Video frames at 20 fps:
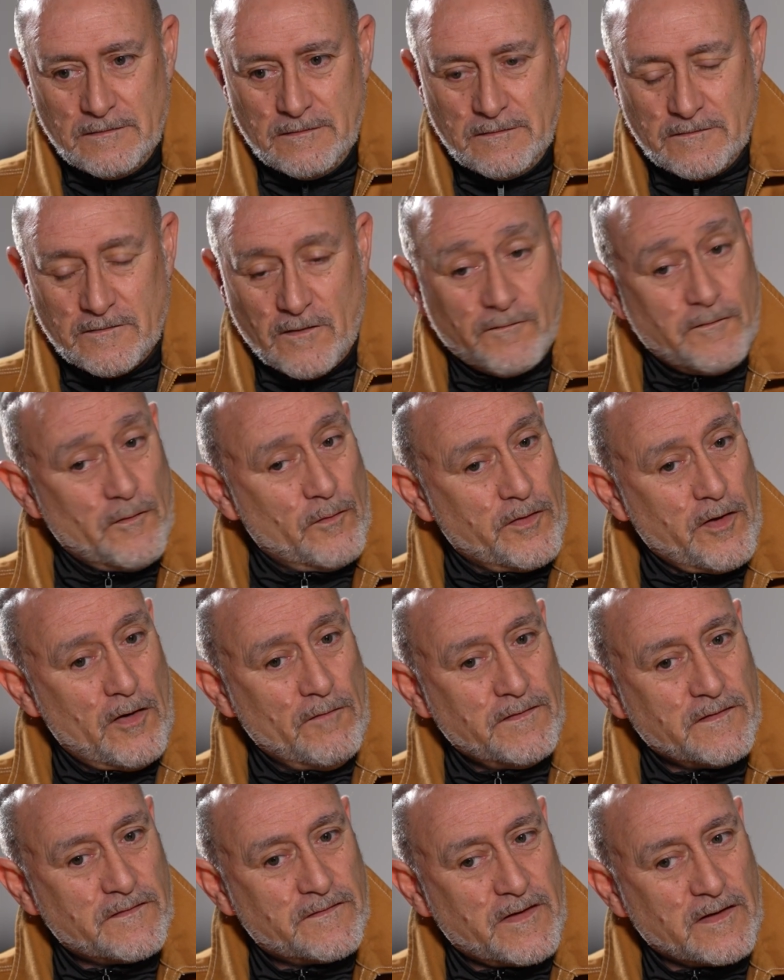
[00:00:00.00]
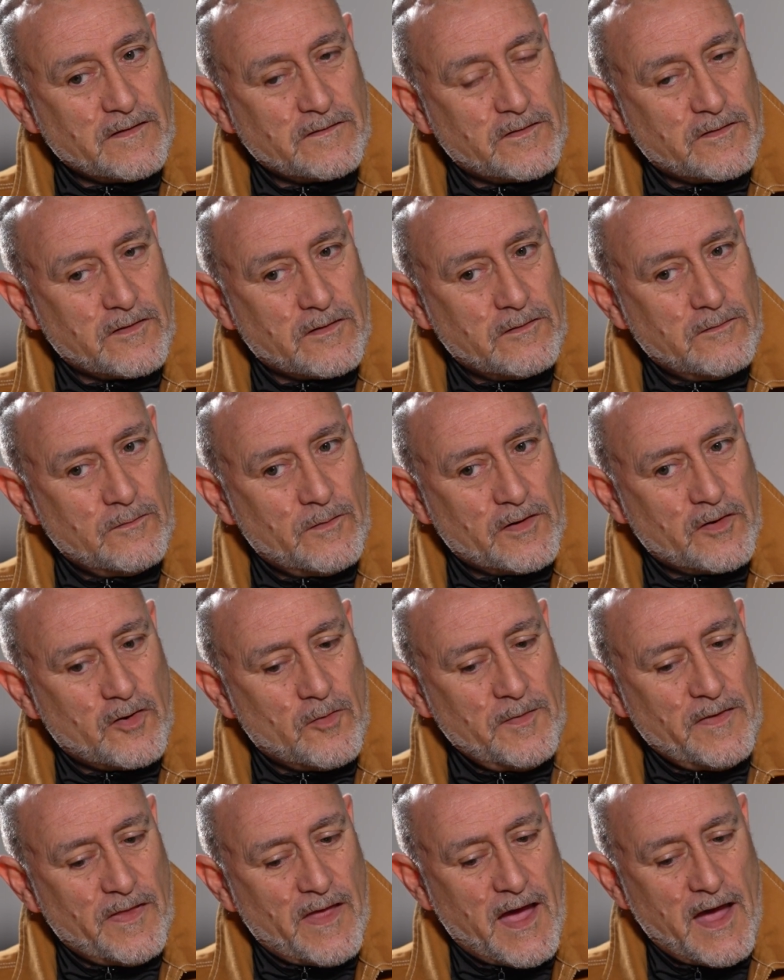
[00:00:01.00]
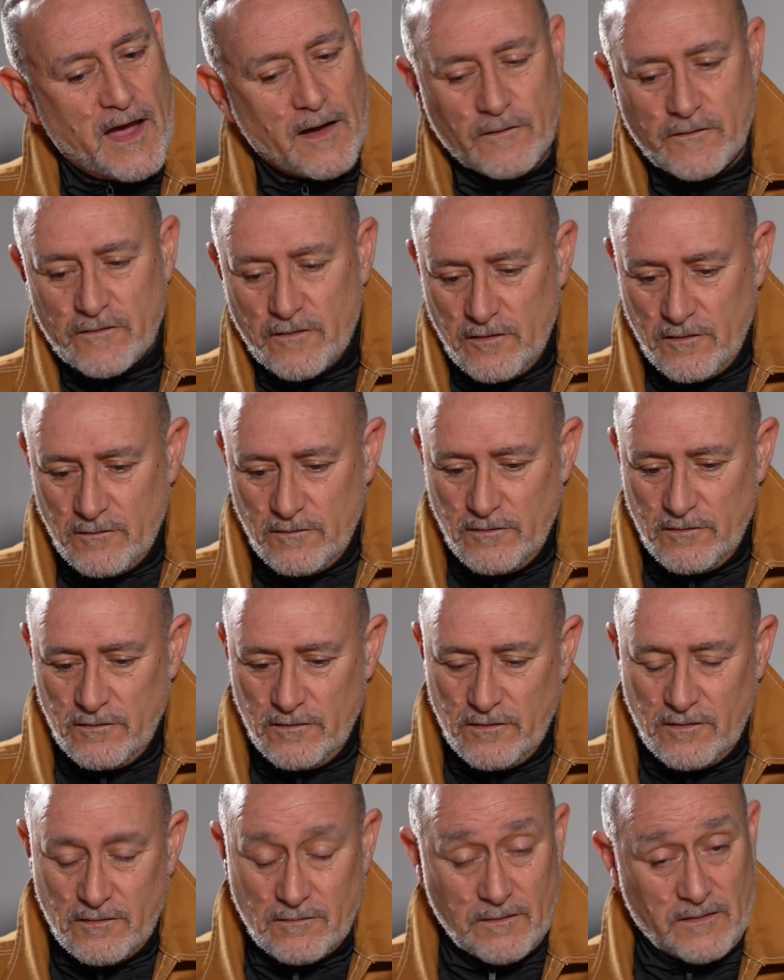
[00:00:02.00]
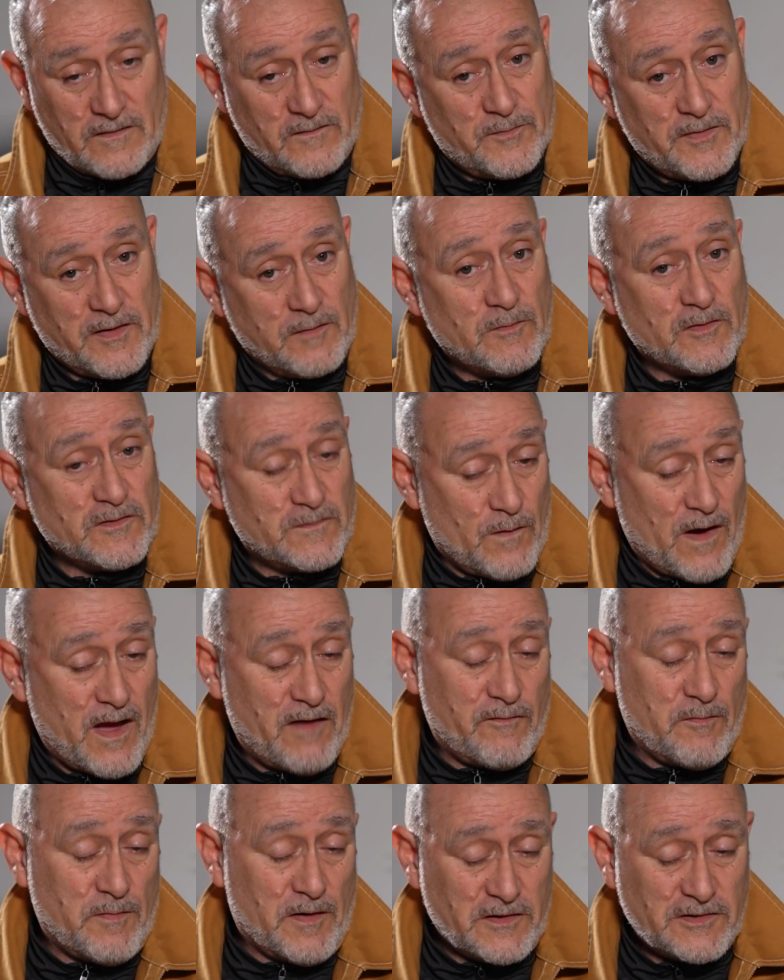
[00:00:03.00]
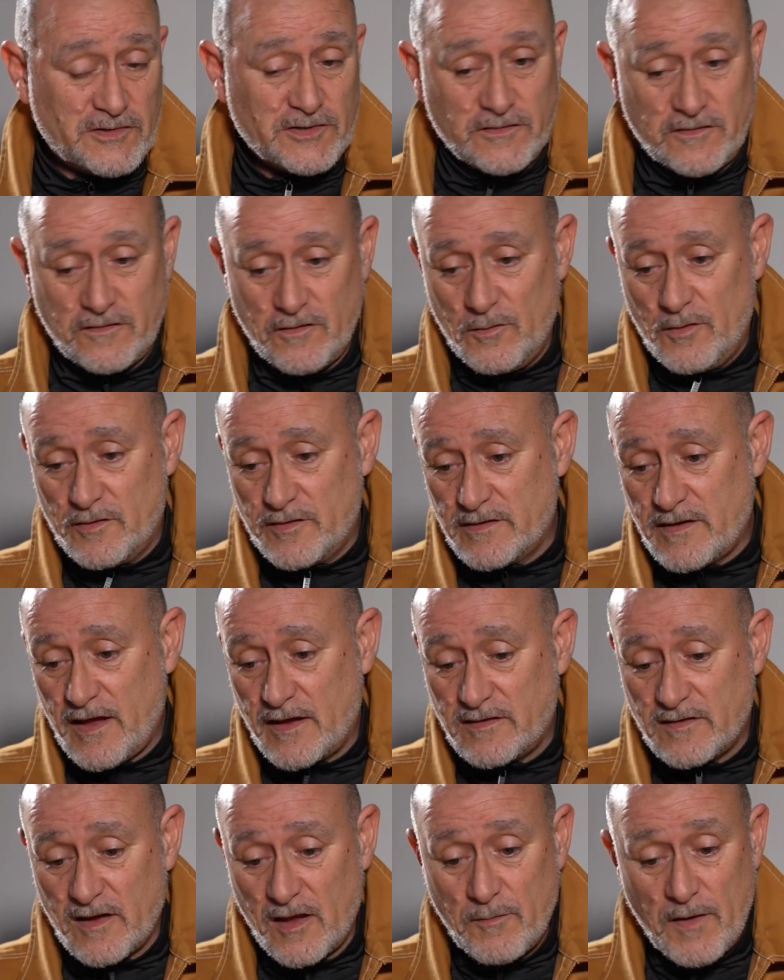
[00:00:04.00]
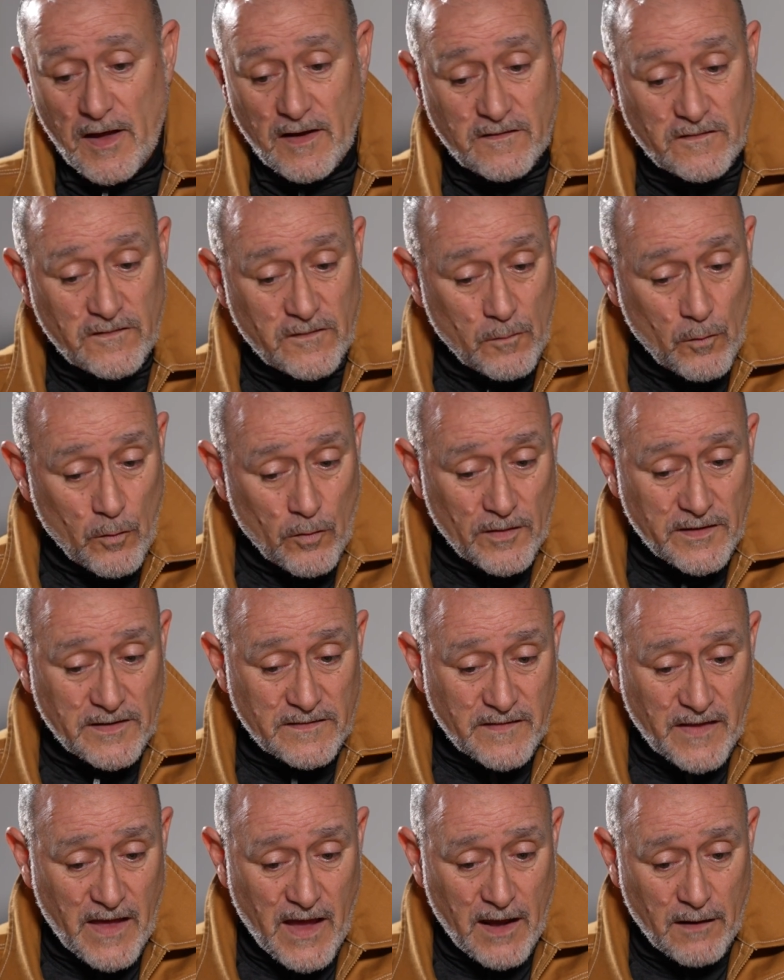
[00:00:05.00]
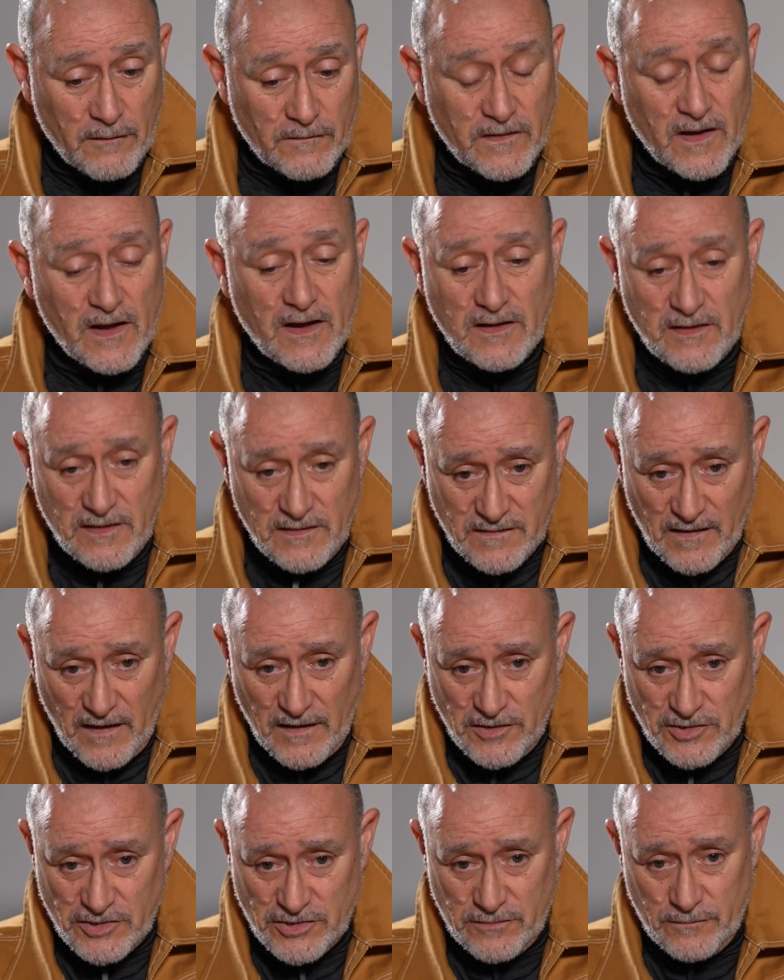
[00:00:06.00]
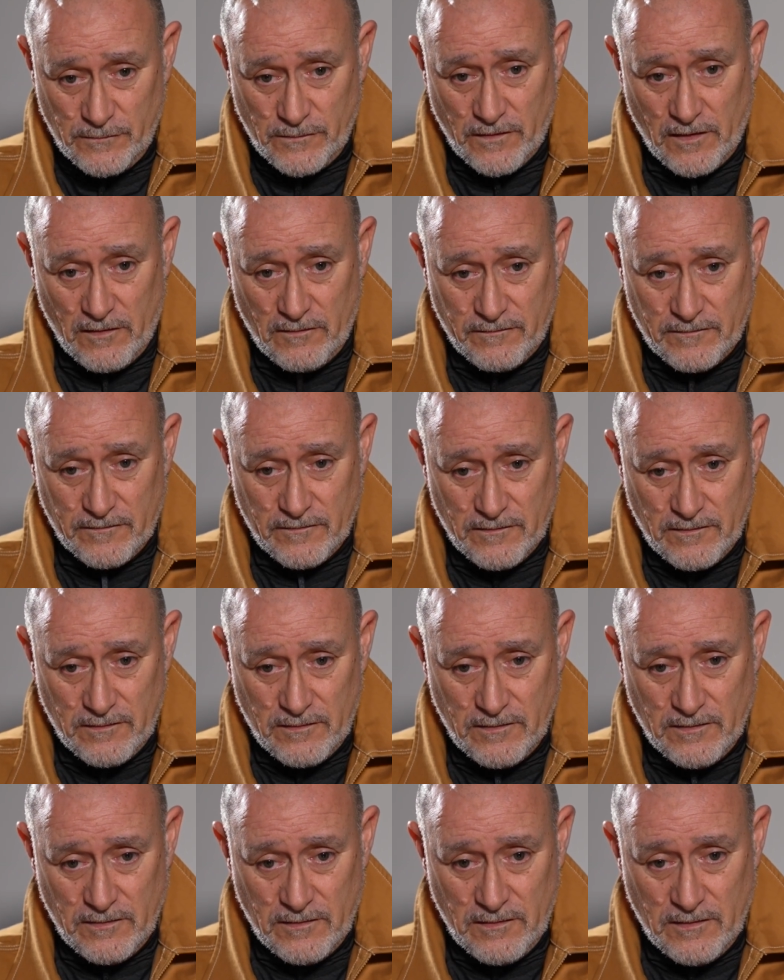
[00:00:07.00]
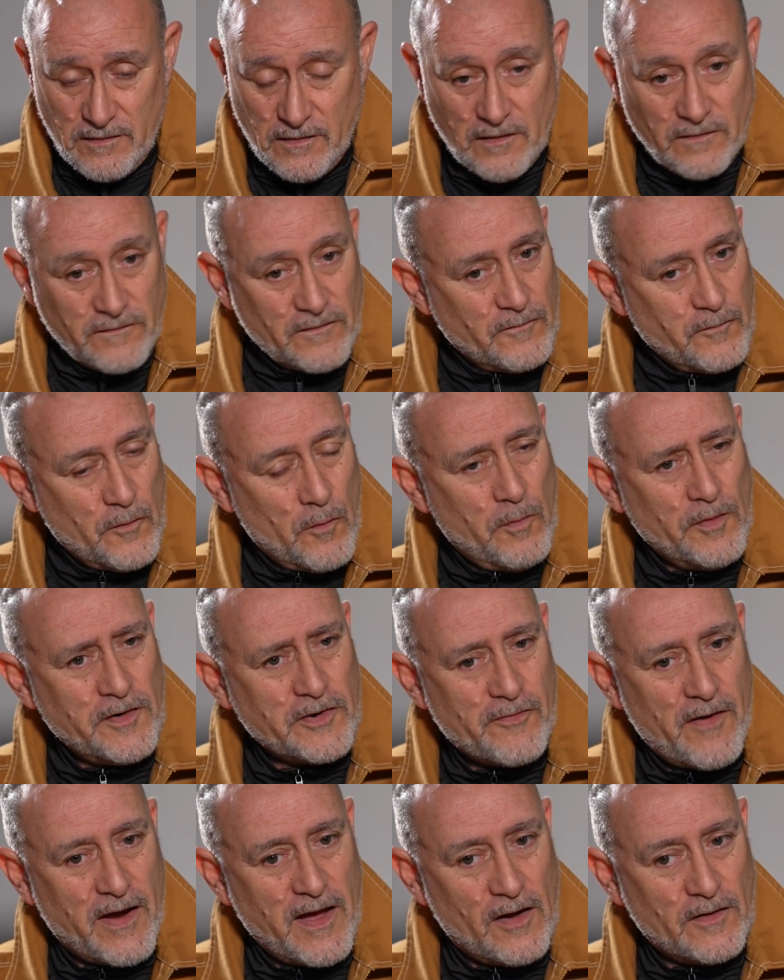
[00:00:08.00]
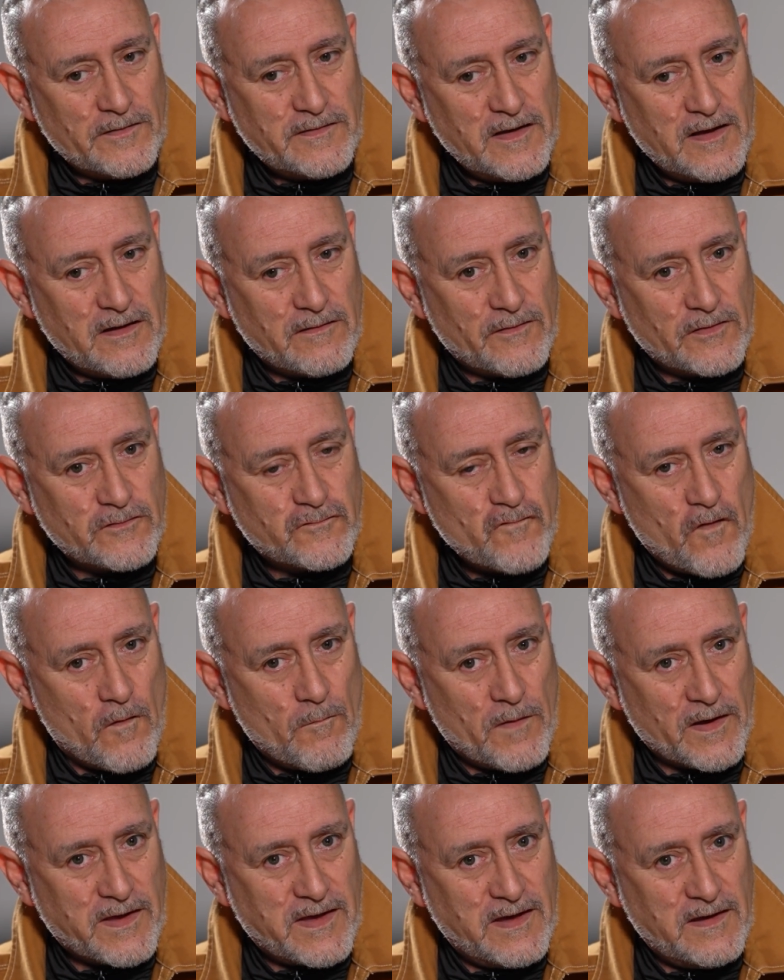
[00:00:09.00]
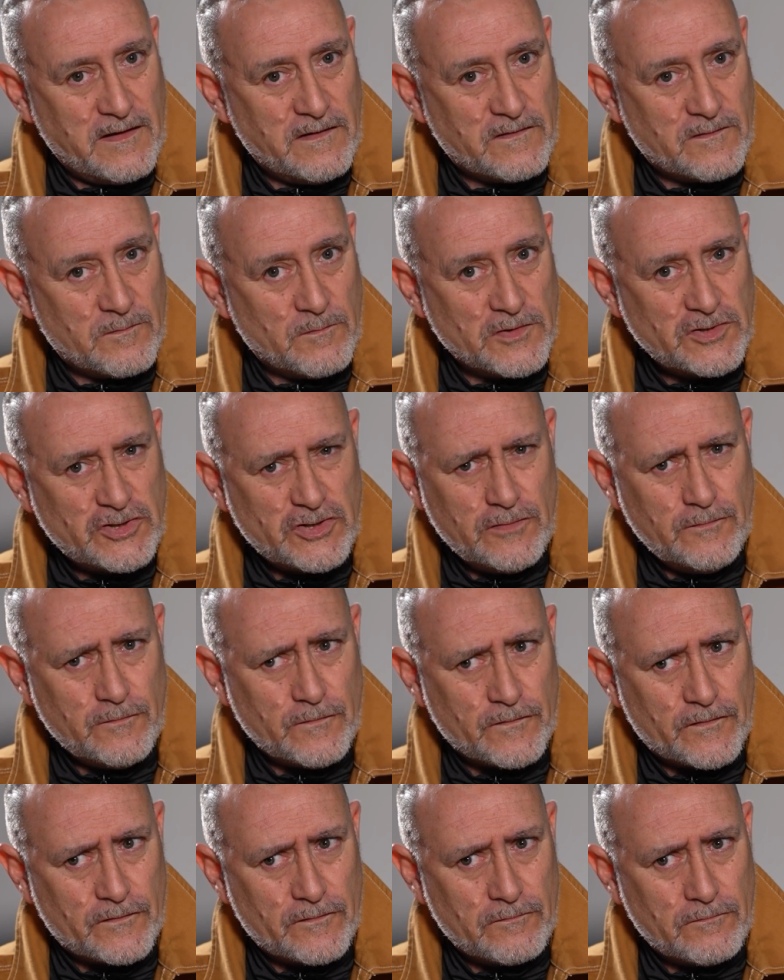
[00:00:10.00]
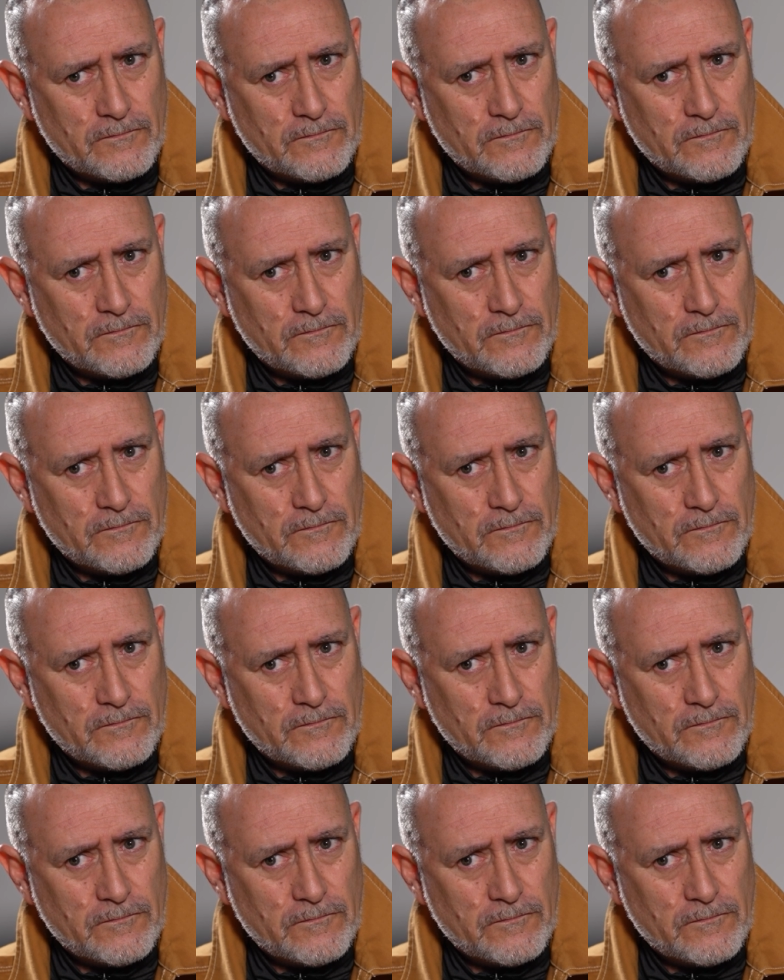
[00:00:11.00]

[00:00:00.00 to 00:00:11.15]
So I thought the obvious thing to do when I come in the house, so it's pretty much what everybody should do on a day-to-day basis. You walk into the house, you take your shoes off. So I thought, what a great idea if I drop my keys in my shoes.